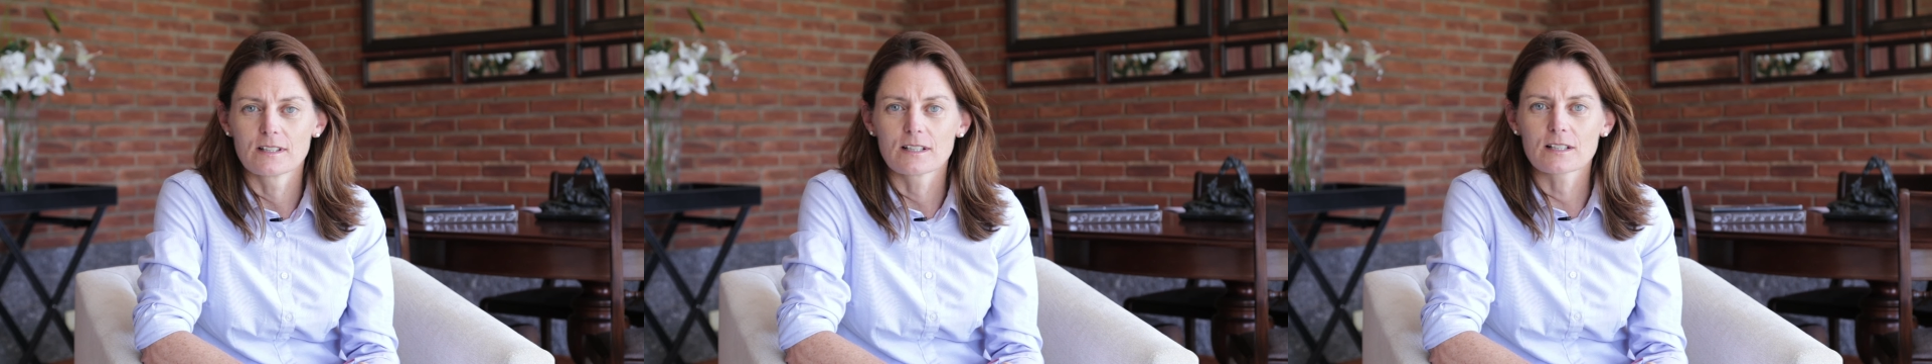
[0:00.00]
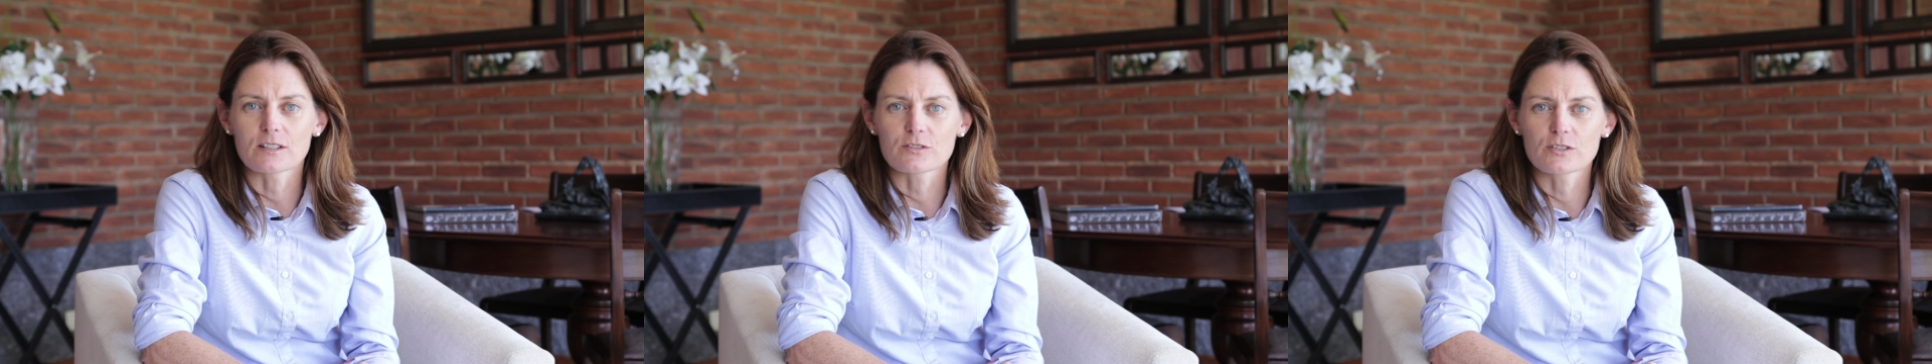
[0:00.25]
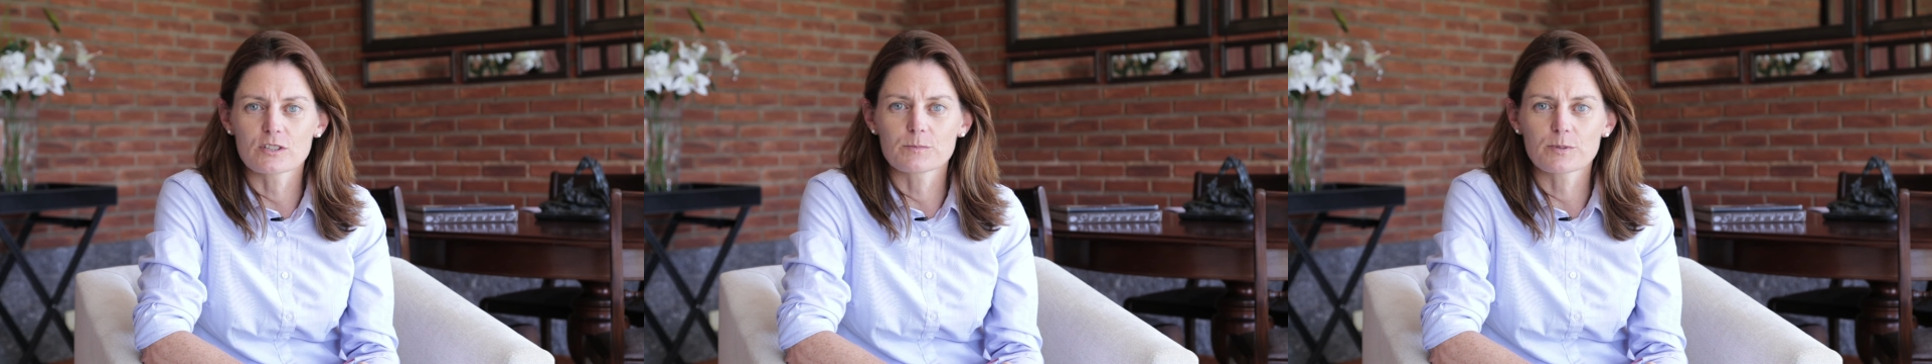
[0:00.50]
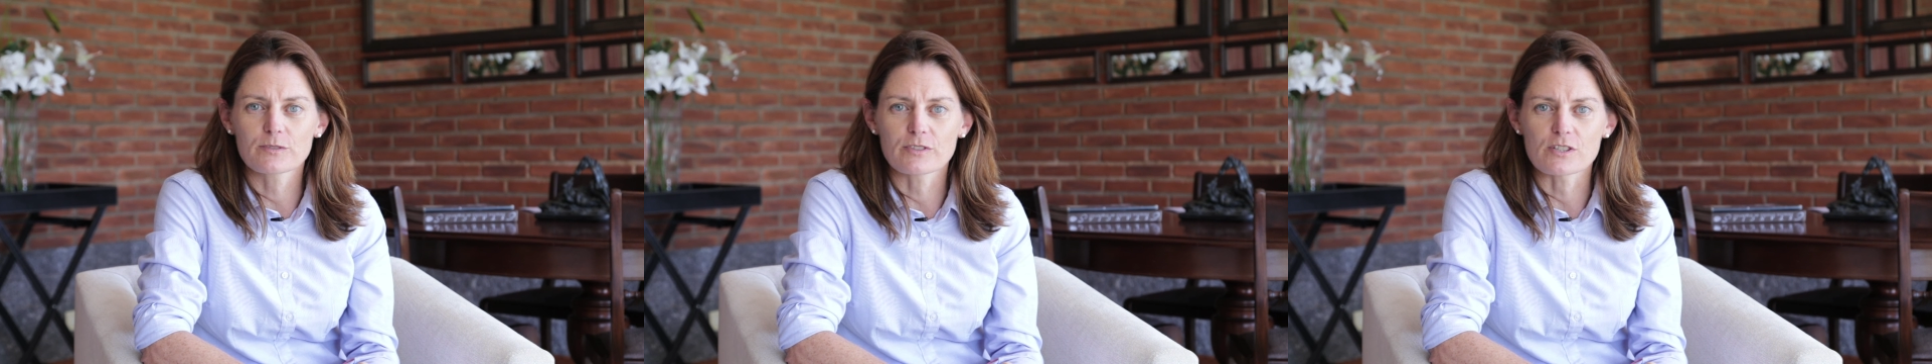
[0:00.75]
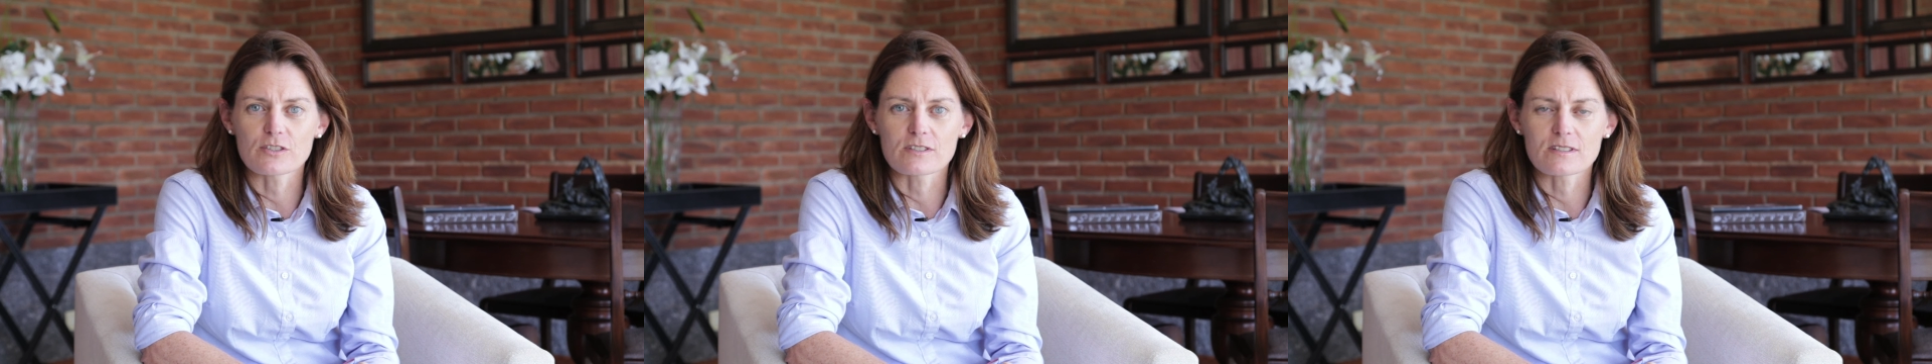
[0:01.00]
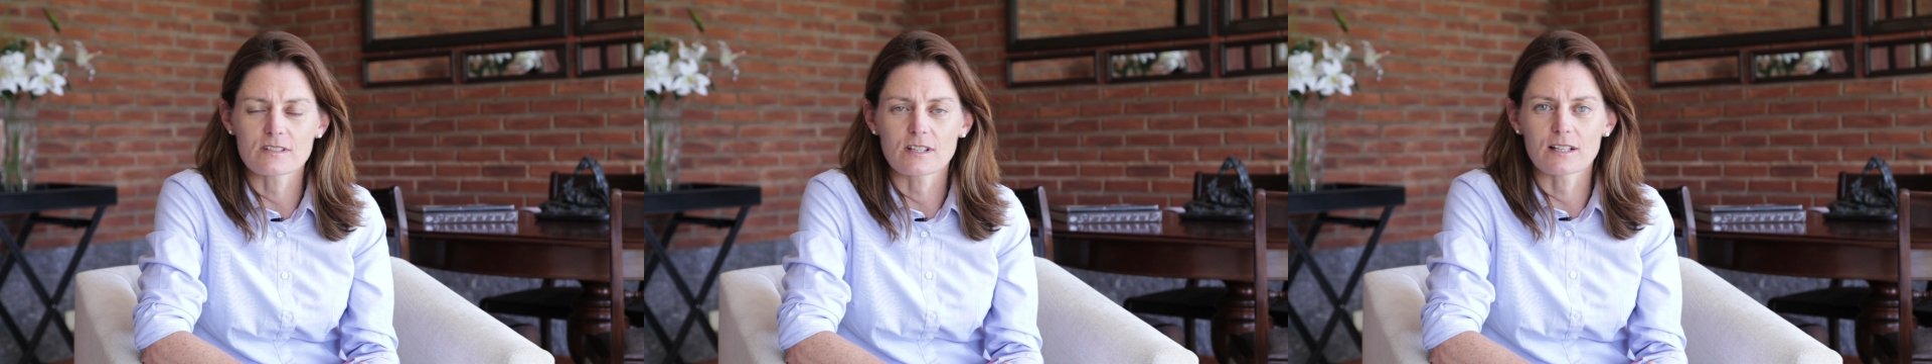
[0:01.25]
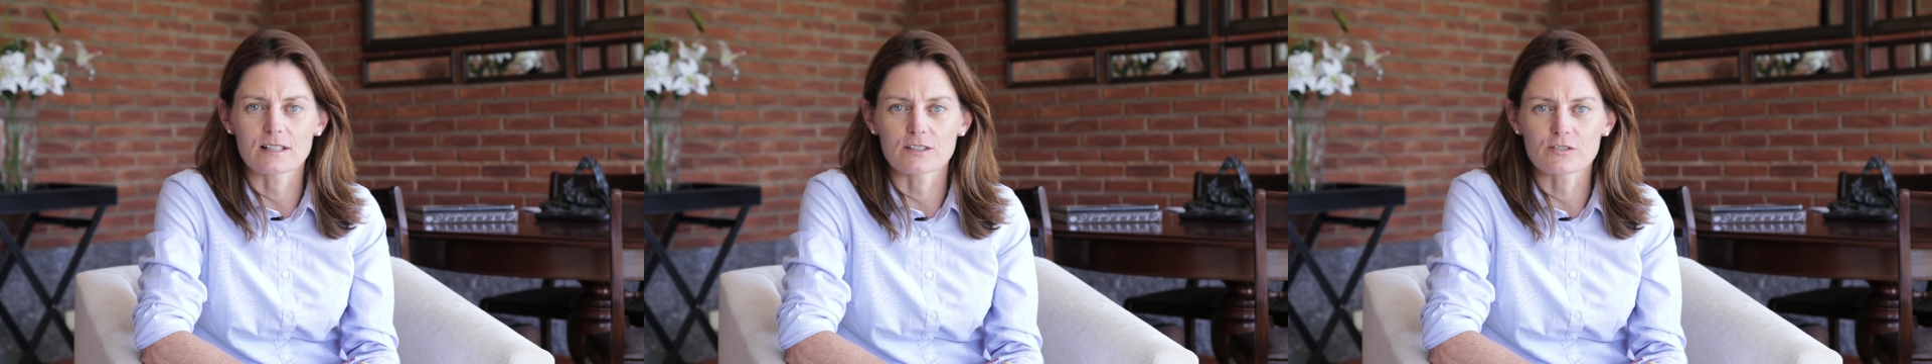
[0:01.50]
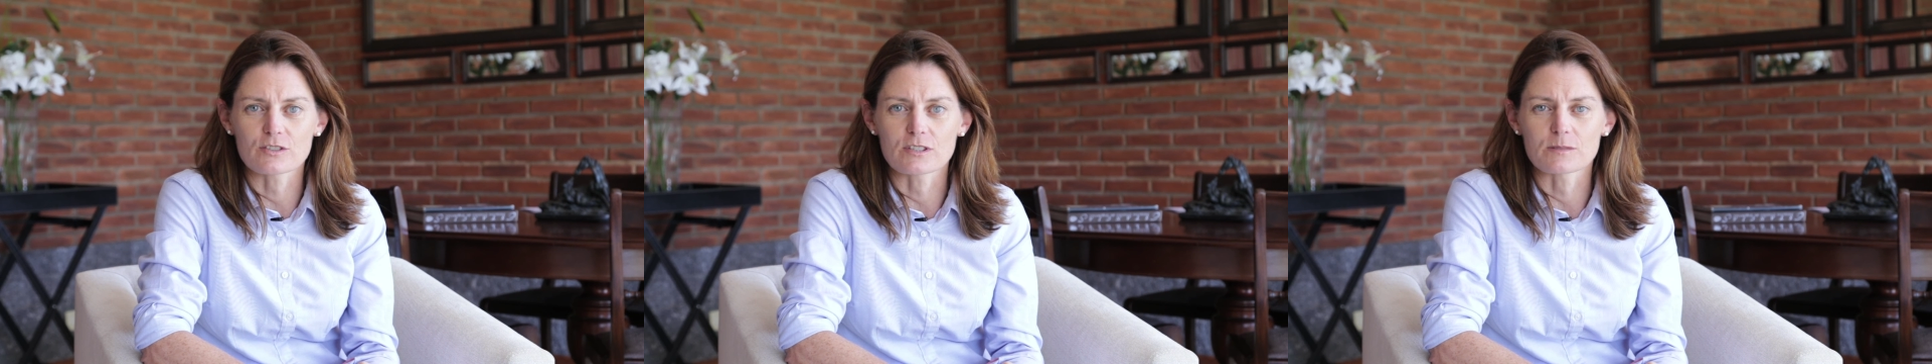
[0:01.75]
Clostridium perfringens and
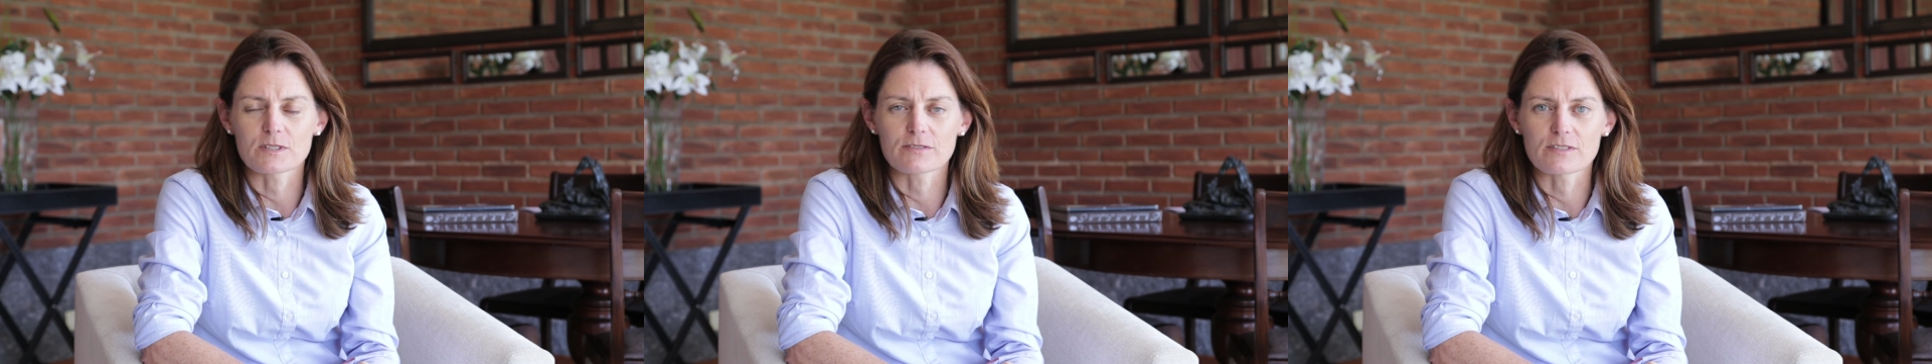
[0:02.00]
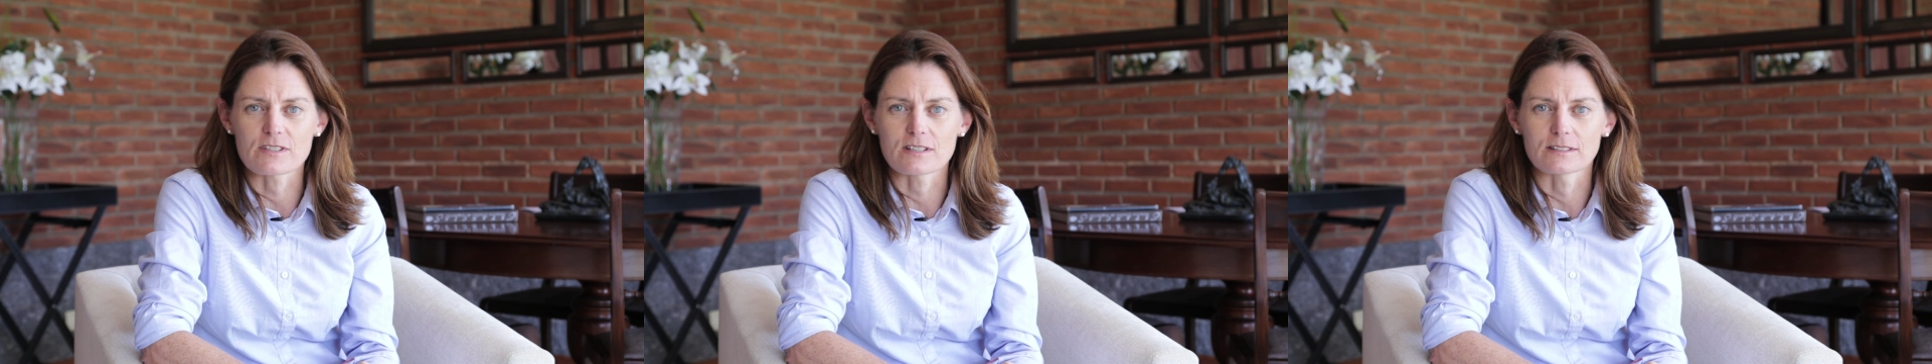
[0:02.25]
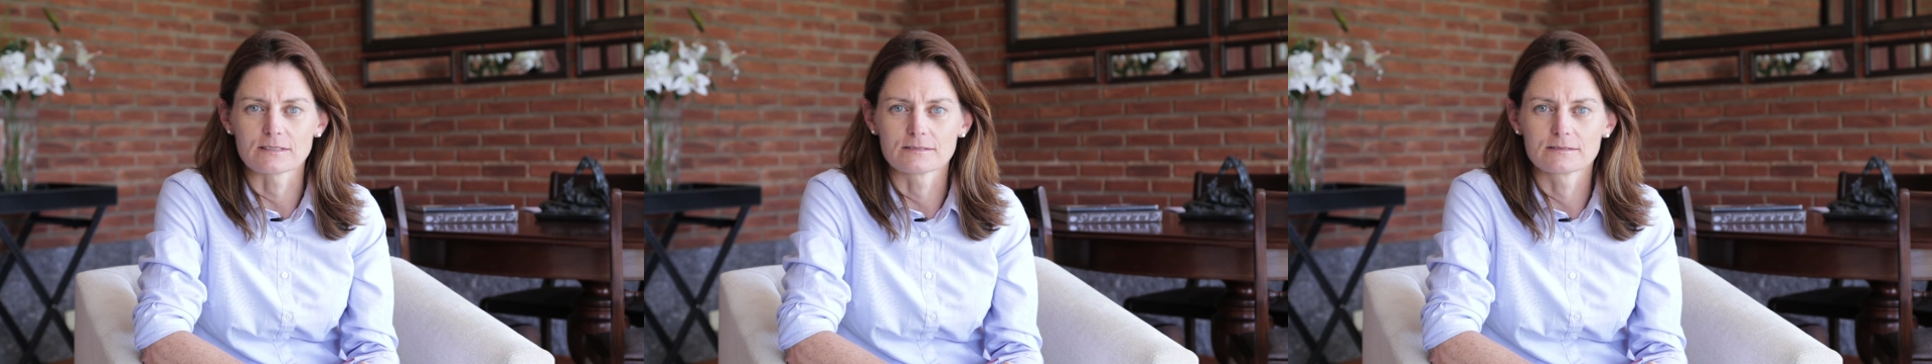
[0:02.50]
Clostridium difficile.